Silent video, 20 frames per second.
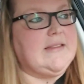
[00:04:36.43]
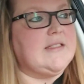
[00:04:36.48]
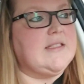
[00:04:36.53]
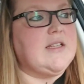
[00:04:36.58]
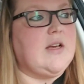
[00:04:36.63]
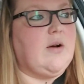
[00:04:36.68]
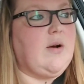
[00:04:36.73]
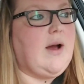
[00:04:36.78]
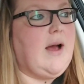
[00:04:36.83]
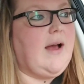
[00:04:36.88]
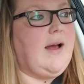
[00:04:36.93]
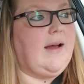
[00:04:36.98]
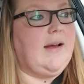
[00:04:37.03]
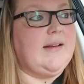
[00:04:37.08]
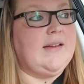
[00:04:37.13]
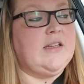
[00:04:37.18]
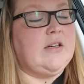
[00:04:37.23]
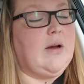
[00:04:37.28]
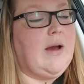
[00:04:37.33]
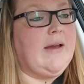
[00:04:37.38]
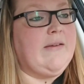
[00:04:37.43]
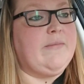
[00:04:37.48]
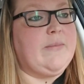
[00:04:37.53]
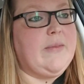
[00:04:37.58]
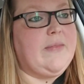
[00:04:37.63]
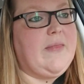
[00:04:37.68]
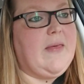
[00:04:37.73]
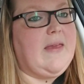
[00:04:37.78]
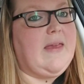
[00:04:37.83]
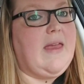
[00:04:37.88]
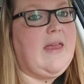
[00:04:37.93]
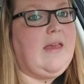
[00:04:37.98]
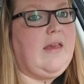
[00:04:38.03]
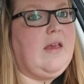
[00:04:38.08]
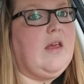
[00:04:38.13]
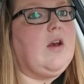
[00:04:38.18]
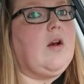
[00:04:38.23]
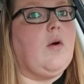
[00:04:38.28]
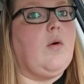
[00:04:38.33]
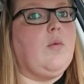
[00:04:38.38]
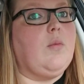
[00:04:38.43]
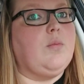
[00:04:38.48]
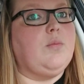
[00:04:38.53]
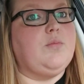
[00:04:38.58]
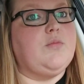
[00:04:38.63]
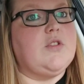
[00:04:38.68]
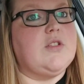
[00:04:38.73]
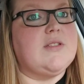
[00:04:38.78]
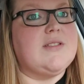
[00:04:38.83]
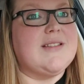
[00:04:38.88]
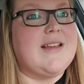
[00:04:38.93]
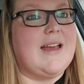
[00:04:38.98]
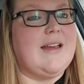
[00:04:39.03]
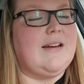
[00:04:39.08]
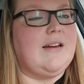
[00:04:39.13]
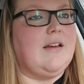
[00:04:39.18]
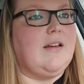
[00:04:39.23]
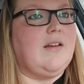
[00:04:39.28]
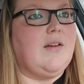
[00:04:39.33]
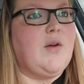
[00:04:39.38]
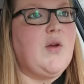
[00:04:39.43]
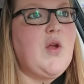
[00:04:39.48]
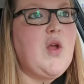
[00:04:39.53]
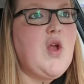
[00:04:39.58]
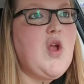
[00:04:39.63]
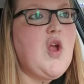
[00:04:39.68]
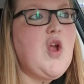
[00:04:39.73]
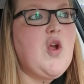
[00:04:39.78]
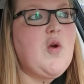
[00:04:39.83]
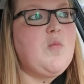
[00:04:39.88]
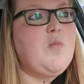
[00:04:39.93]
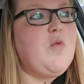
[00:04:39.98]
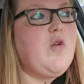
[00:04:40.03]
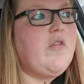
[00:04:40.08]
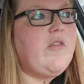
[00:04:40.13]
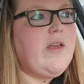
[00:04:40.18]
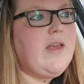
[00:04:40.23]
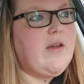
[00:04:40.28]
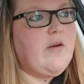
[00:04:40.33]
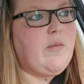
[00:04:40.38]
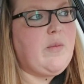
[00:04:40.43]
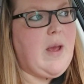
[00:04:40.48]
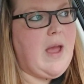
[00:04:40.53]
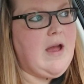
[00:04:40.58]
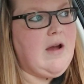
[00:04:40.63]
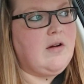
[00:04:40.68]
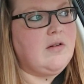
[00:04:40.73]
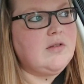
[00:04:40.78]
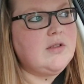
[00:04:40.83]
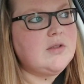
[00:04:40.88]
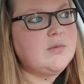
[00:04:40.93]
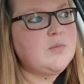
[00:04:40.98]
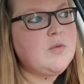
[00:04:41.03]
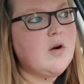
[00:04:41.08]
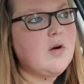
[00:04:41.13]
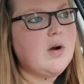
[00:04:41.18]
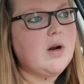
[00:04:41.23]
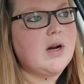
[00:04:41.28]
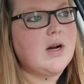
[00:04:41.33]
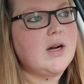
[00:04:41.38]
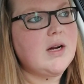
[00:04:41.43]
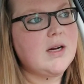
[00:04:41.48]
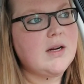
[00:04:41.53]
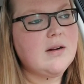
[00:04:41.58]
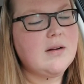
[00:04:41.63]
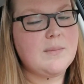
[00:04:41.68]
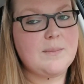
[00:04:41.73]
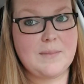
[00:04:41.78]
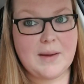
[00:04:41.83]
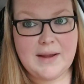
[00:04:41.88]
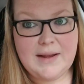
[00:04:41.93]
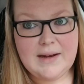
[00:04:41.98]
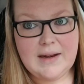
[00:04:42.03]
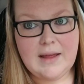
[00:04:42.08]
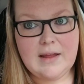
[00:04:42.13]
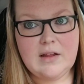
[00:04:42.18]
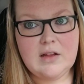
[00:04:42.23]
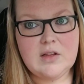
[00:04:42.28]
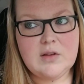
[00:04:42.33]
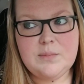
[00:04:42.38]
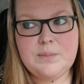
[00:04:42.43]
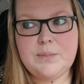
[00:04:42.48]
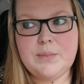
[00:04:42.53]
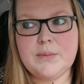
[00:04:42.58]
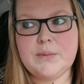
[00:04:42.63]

So, you know, I've been thinking, you know, just kind of moving around more might help.